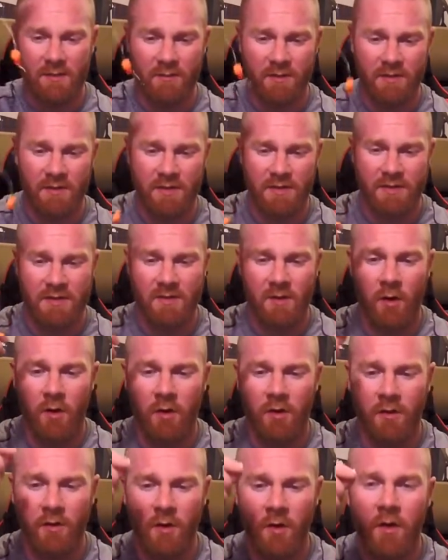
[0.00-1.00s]
But this is
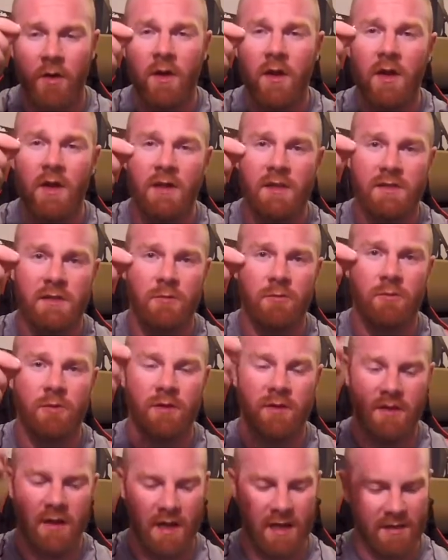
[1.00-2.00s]
all in all, it's a
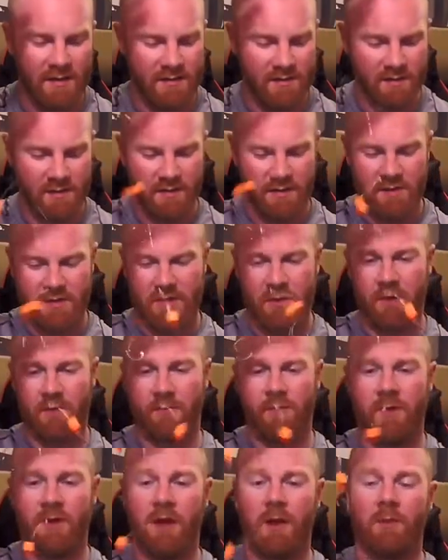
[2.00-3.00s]
really excellent
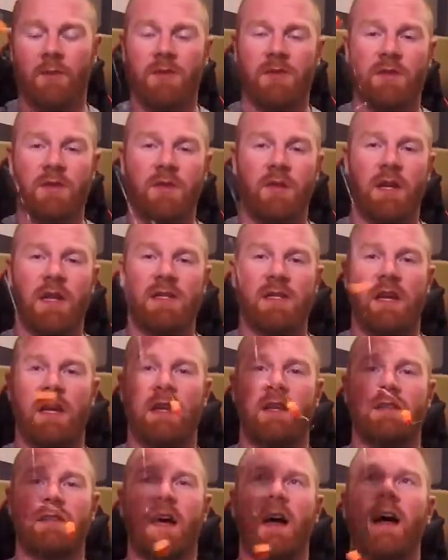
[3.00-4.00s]
surf rig. I'm going to show you guys
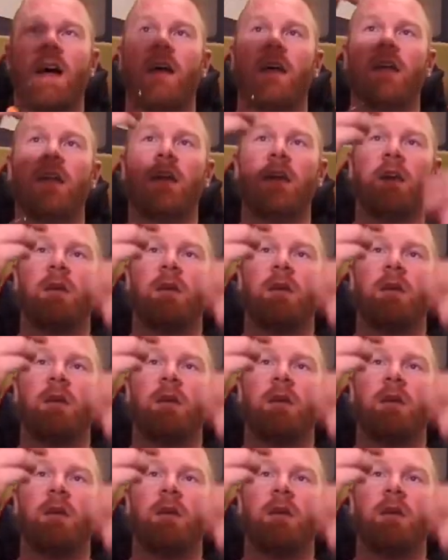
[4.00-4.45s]
how to tie it.